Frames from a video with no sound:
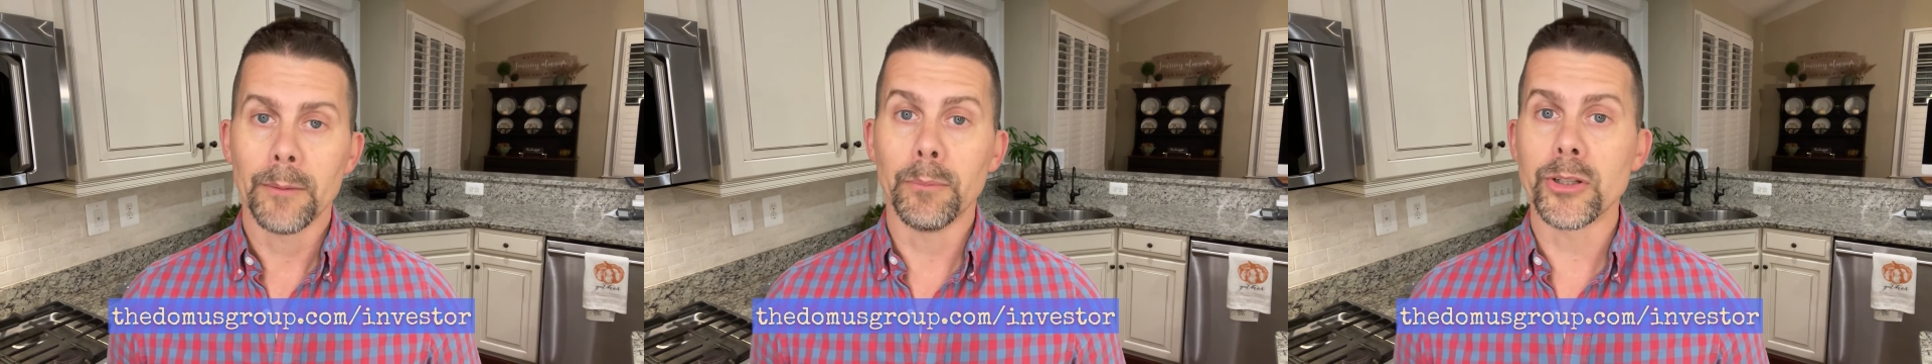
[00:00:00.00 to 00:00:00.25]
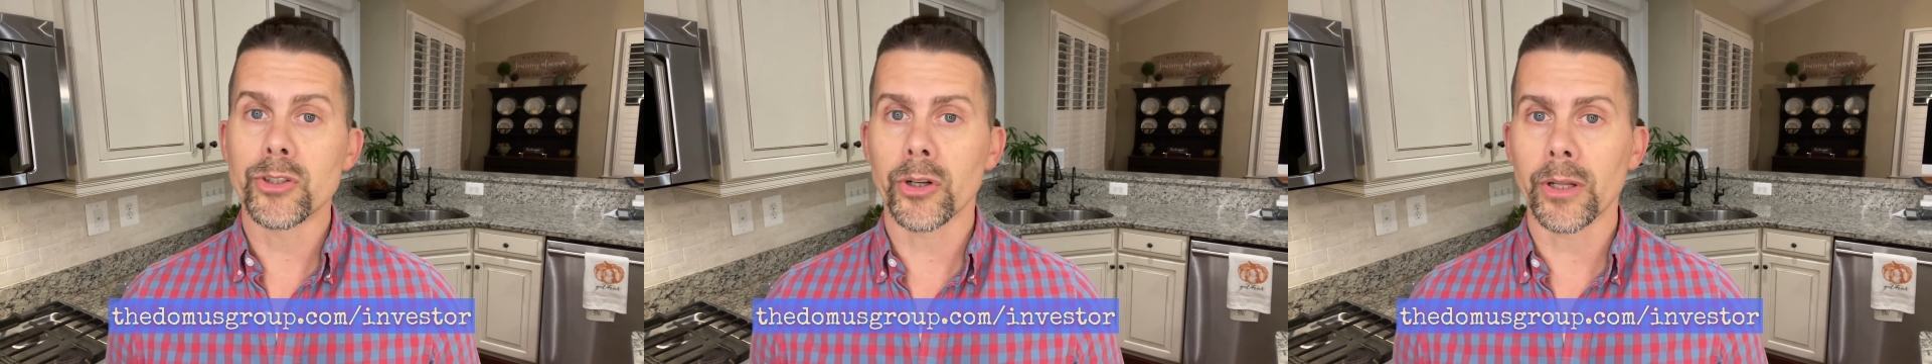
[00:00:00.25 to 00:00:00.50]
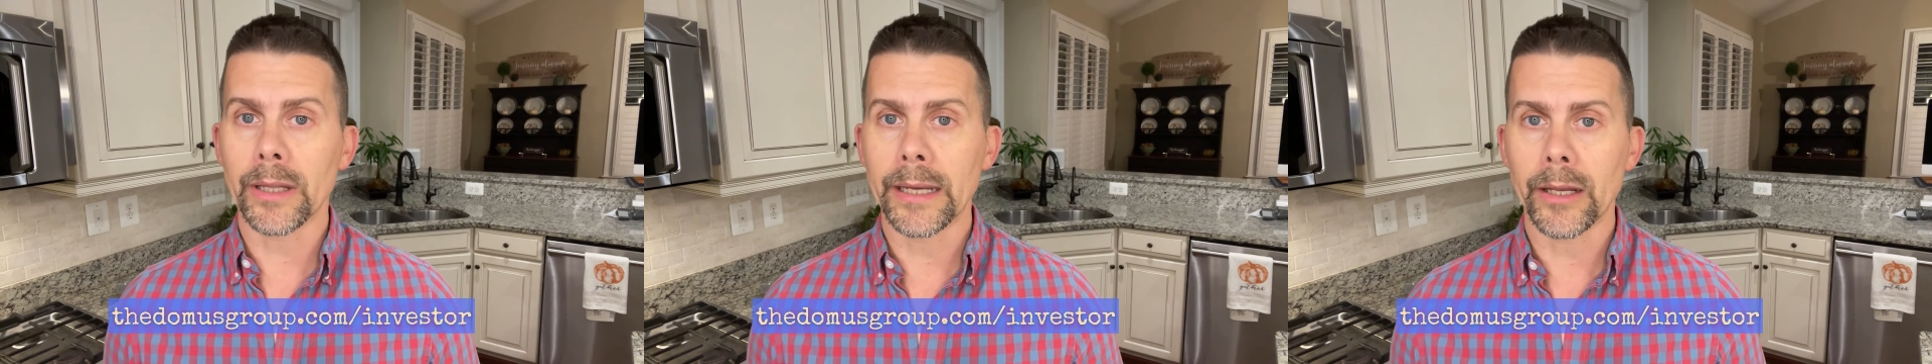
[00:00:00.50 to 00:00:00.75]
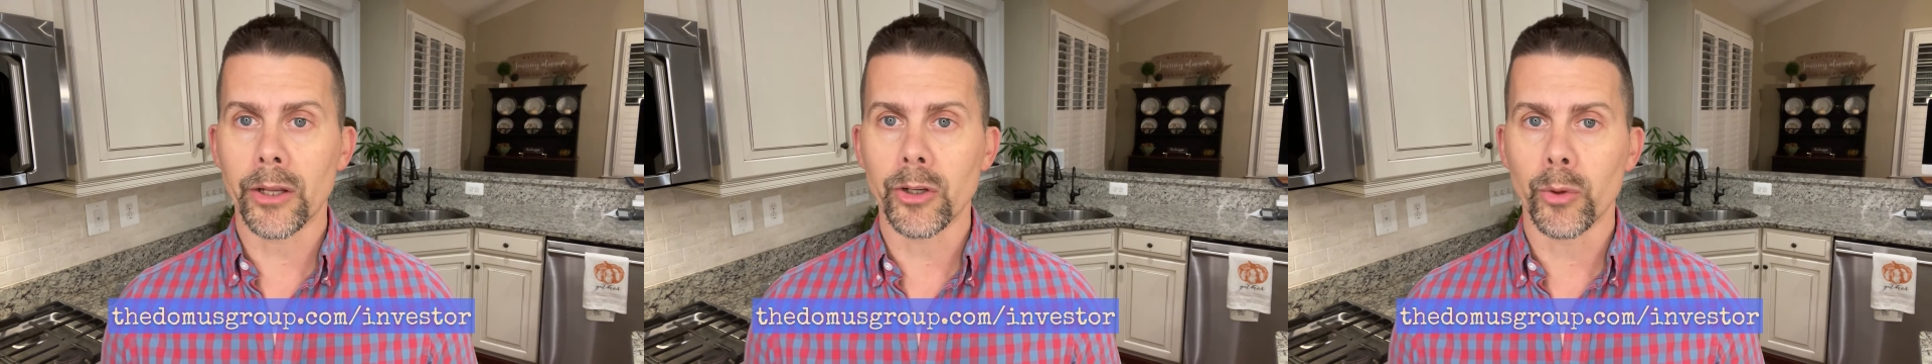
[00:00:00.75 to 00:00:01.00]
Be sure to
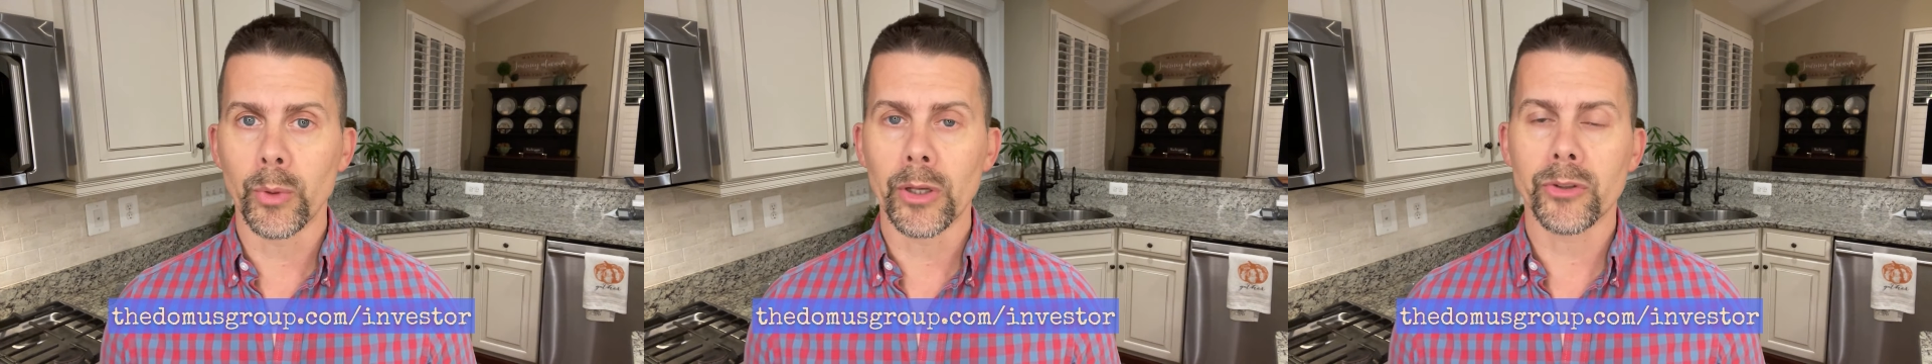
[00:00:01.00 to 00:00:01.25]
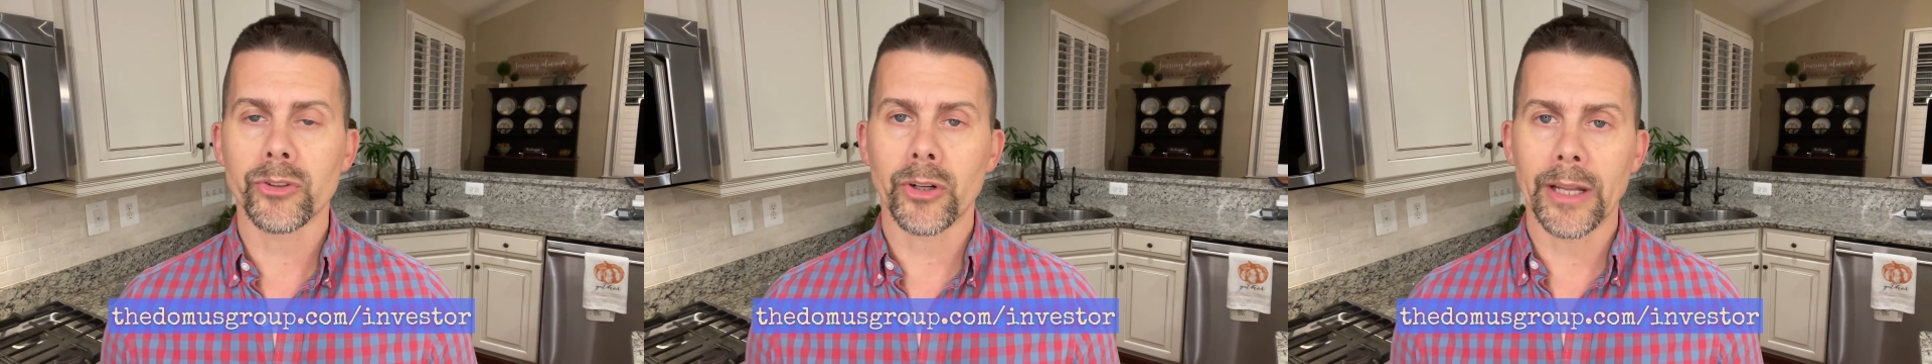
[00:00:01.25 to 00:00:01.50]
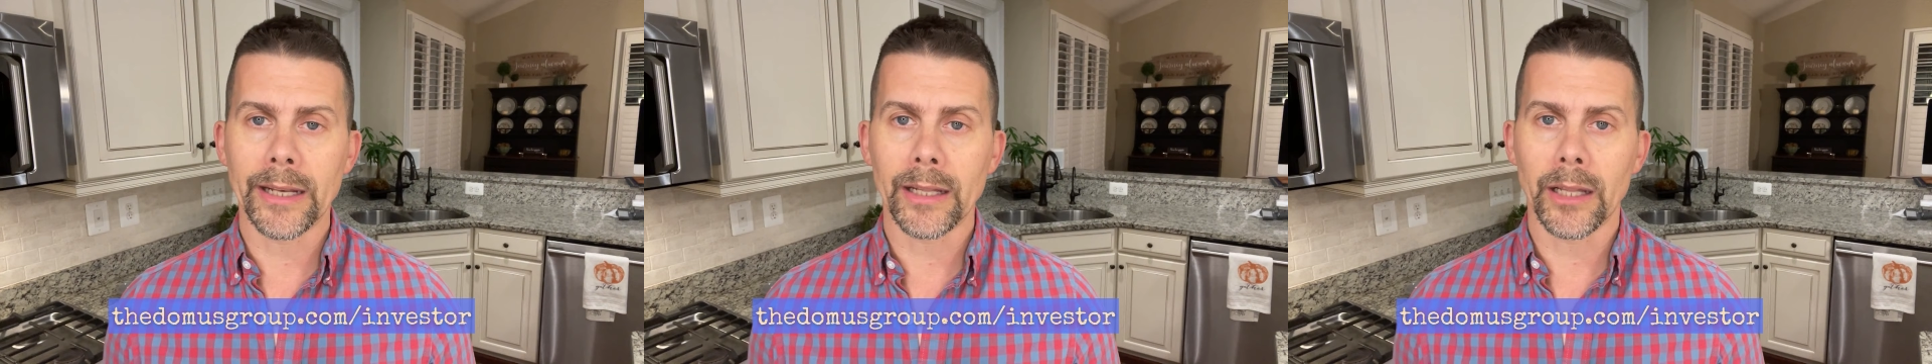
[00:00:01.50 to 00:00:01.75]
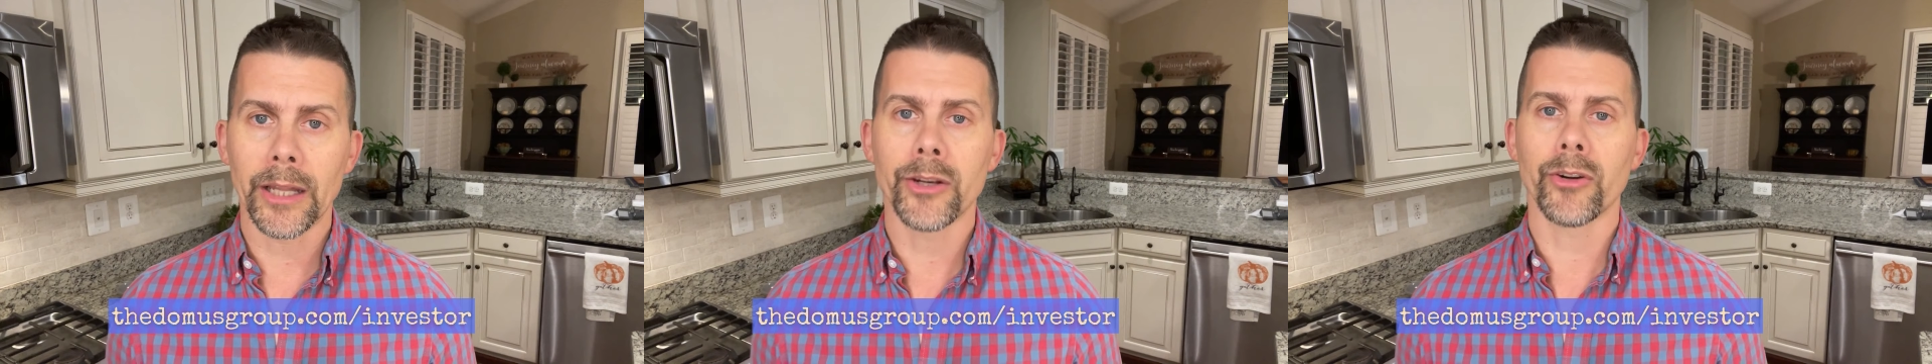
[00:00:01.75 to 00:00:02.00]
lean on your realtor
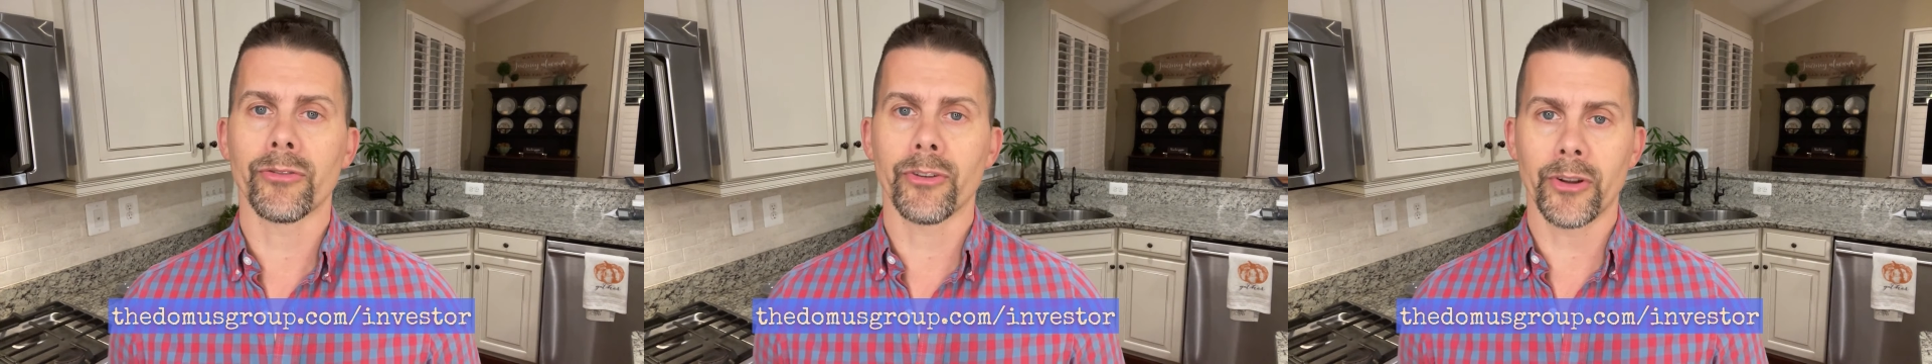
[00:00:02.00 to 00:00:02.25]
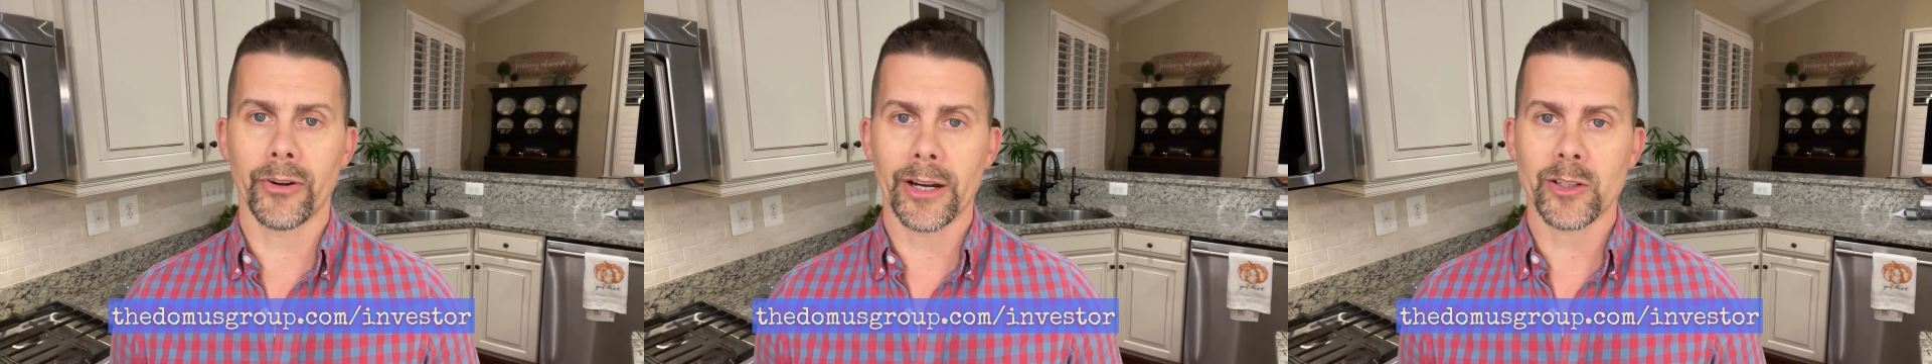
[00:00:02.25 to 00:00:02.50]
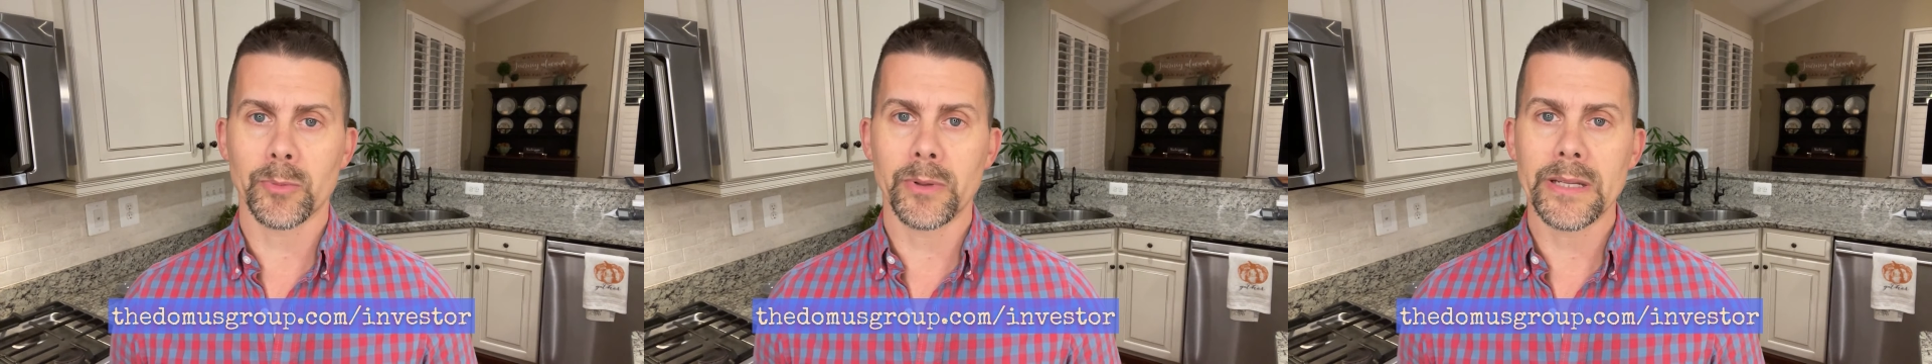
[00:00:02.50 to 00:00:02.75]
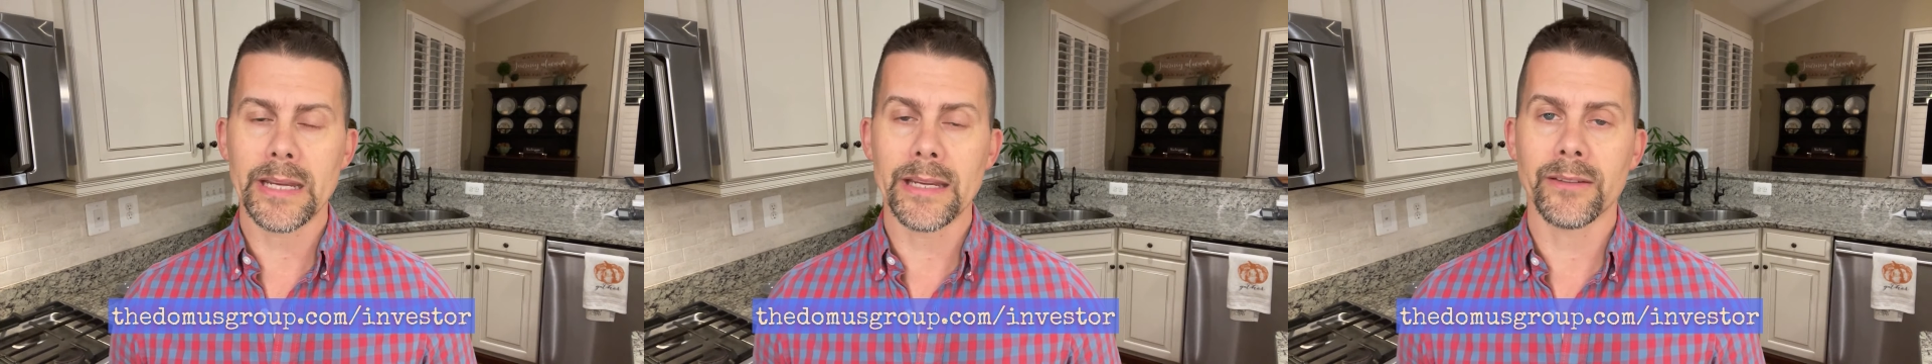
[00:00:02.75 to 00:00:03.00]
and lender for their
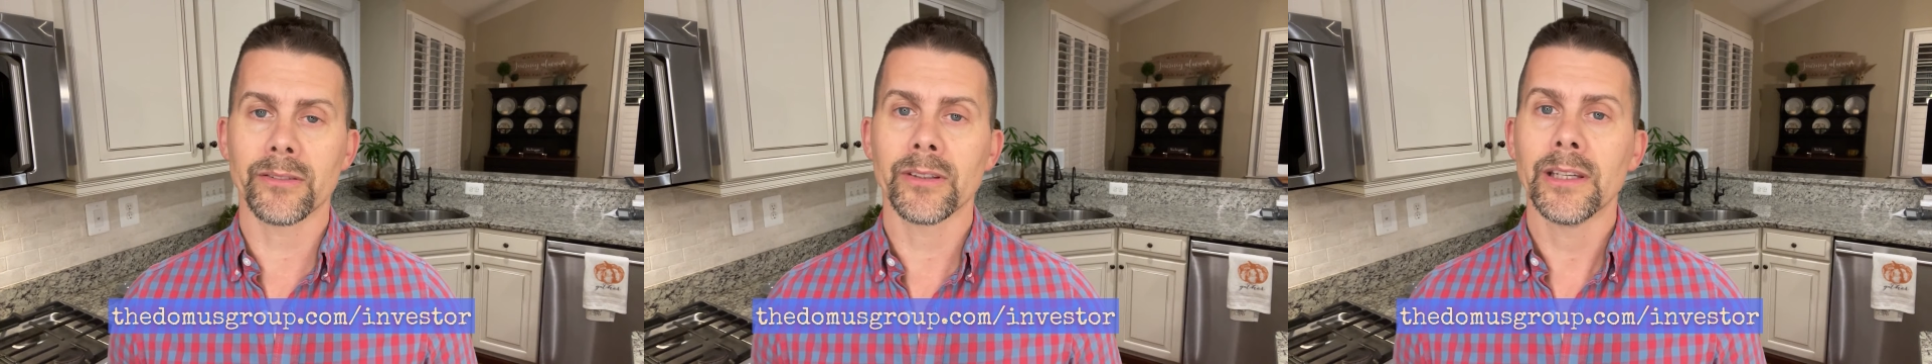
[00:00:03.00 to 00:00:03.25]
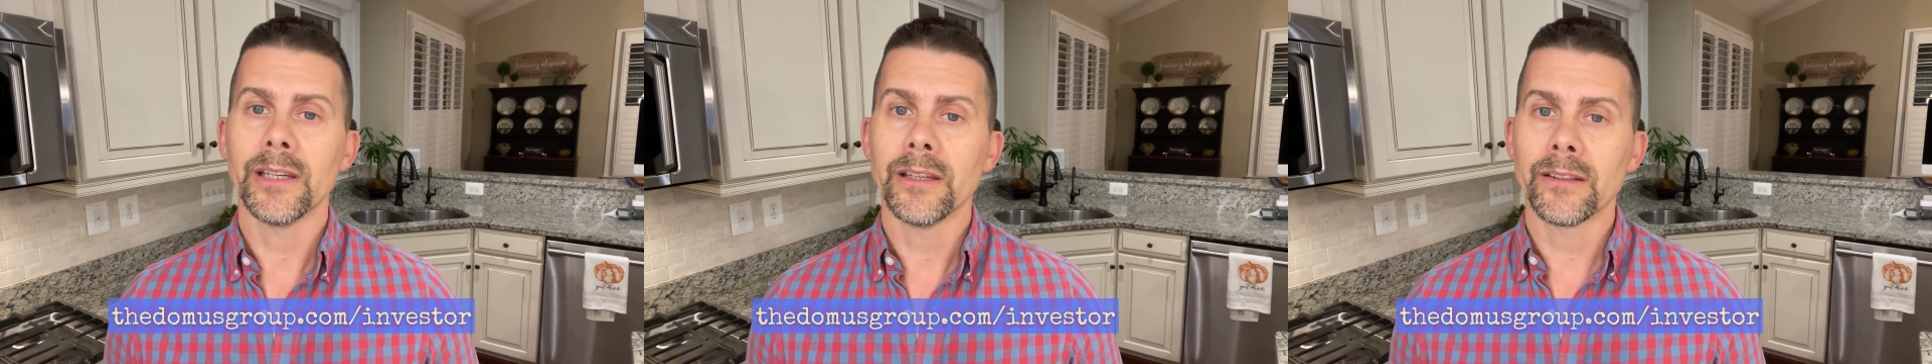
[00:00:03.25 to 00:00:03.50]
expertise.